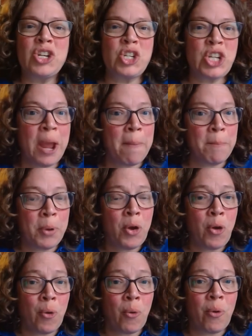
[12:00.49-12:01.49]

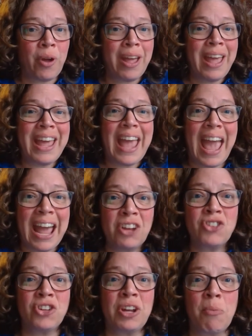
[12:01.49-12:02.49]
shampoo
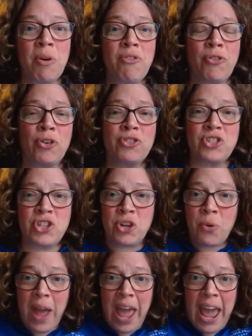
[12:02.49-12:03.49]
actually refers
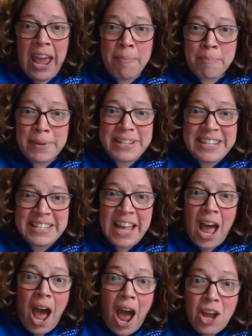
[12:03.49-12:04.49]
to a
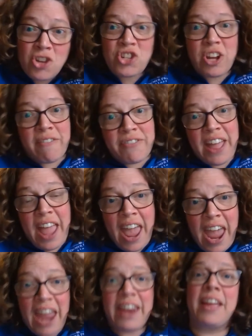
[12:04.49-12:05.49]
massage of the
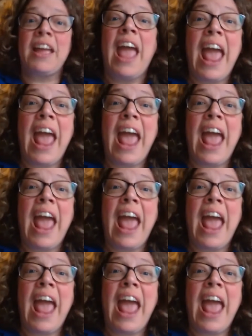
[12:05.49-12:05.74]
head,